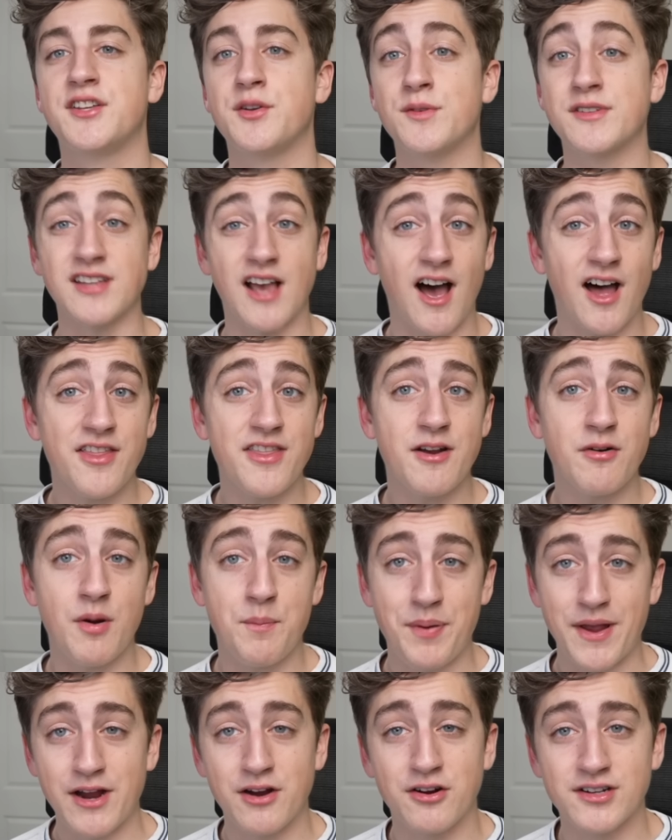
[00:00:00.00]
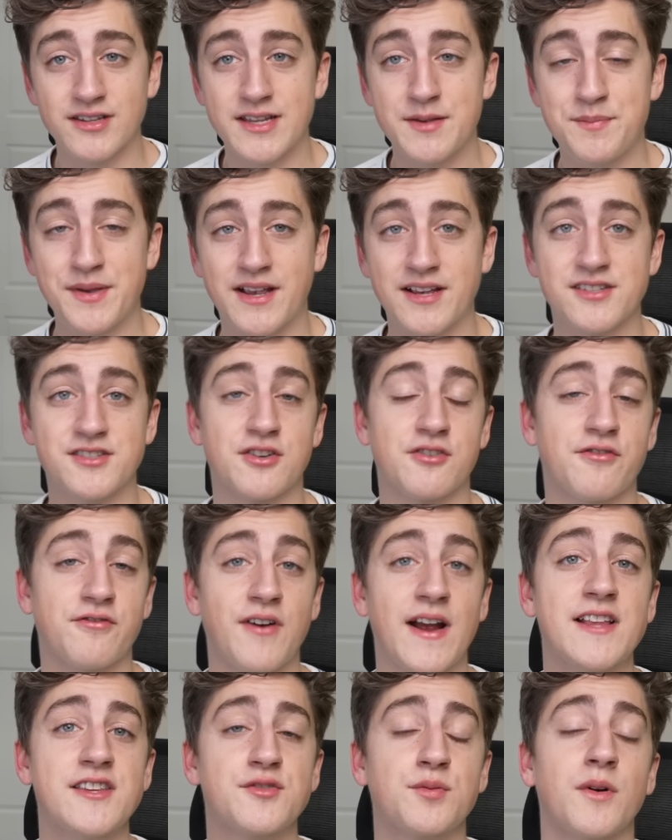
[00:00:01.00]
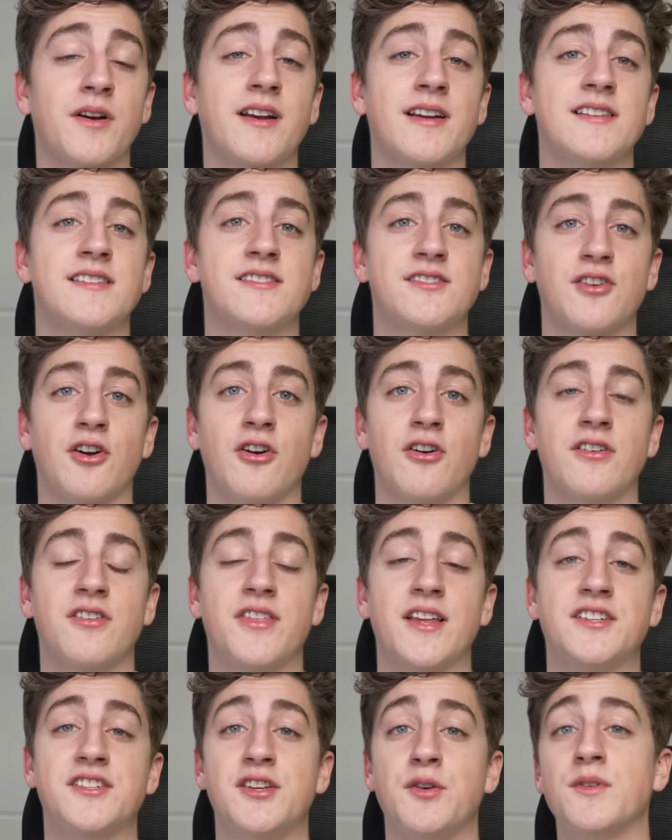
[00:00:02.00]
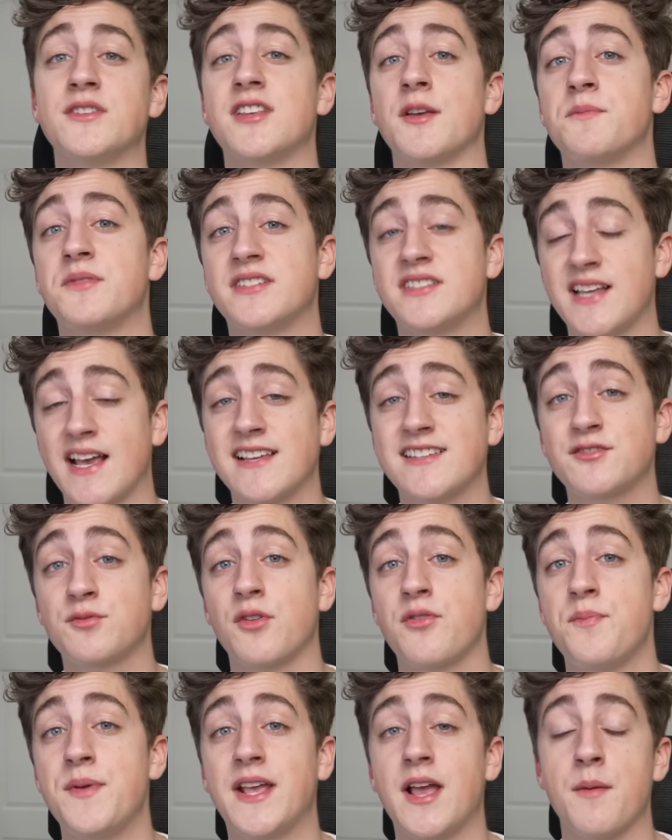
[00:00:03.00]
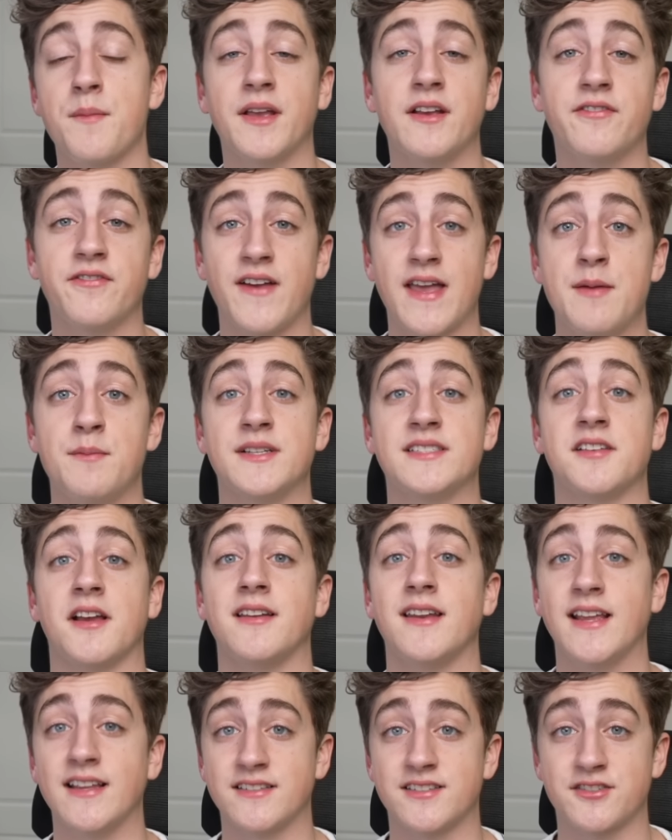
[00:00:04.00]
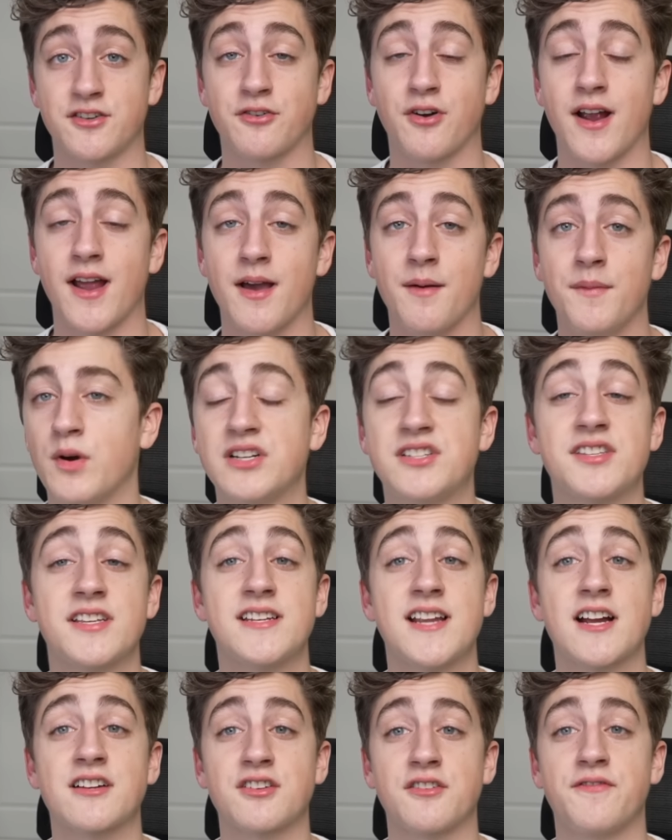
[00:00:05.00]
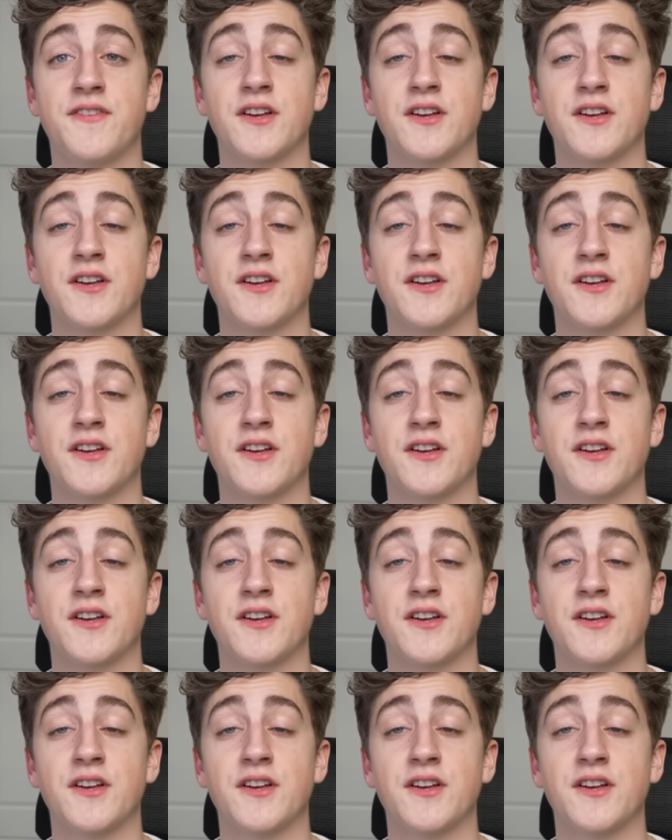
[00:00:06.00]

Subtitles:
She was on there apparently because her friends were concerned that she was obsessed with becoming famous on Instagram, which the Dr.